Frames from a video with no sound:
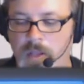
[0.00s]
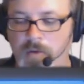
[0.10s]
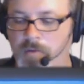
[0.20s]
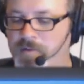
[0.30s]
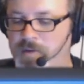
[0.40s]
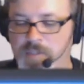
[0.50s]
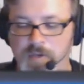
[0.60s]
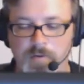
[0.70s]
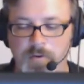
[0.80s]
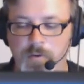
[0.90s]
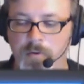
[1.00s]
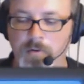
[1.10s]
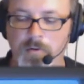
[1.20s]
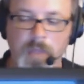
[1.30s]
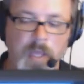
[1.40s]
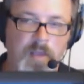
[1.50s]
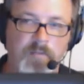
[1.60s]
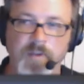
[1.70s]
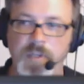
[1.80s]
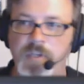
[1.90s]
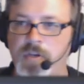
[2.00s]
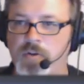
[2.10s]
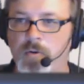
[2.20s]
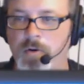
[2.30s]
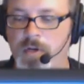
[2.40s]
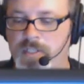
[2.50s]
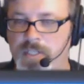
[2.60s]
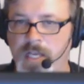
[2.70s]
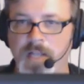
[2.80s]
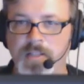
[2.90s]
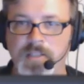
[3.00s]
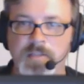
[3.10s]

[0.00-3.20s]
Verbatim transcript: you know, we've done some cool vintage organ sounds.